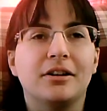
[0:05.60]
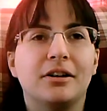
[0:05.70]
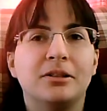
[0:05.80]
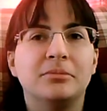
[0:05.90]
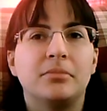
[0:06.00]

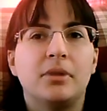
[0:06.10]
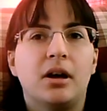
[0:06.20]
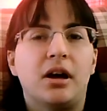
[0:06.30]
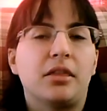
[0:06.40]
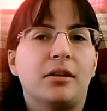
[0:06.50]
um,
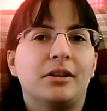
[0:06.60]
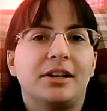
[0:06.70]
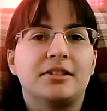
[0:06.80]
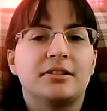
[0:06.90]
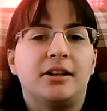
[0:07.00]
I thought
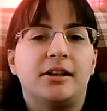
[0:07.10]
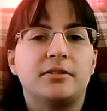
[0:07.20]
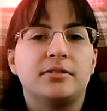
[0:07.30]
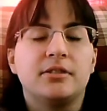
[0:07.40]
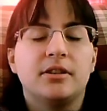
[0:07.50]
I'd
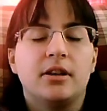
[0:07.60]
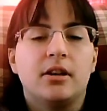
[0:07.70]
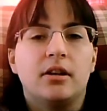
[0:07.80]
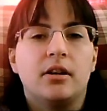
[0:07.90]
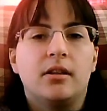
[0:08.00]
discuss
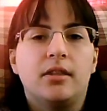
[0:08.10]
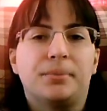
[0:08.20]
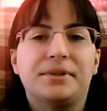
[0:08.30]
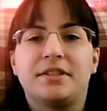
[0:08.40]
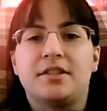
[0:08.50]
The
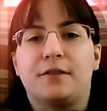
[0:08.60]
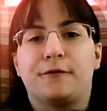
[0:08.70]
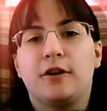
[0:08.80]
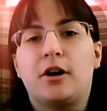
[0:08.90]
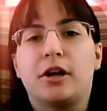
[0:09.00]
Princess and the
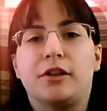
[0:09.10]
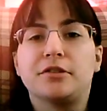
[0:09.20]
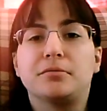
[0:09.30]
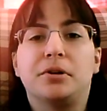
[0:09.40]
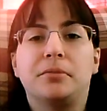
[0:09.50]
Frog in
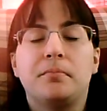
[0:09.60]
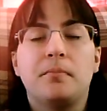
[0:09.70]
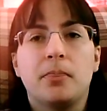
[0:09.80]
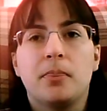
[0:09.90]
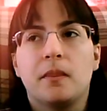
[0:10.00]
this one.
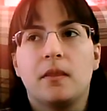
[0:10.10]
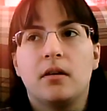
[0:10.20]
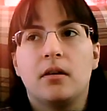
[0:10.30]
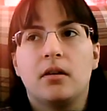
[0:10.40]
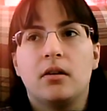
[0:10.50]

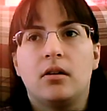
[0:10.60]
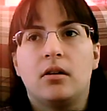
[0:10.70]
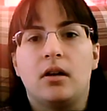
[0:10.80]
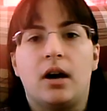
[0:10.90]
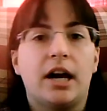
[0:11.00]

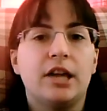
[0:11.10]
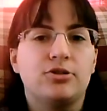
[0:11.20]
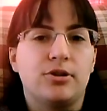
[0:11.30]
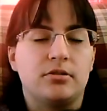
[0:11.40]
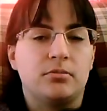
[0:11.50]
I
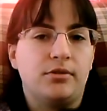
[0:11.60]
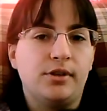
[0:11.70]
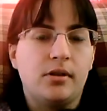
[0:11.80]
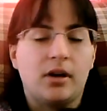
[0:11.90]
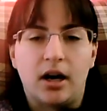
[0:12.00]
enjoyed this
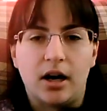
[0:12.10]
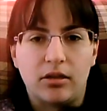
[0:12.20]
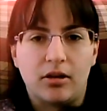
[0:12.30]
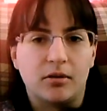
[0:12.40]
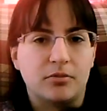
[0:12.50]
movie. I
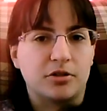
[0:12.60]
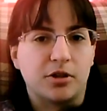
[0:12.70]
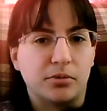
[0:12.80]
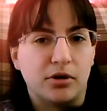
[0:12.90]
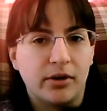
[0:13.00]
thought it was a
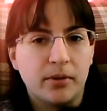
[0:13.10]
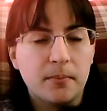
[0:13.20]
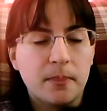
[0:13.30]
good movie.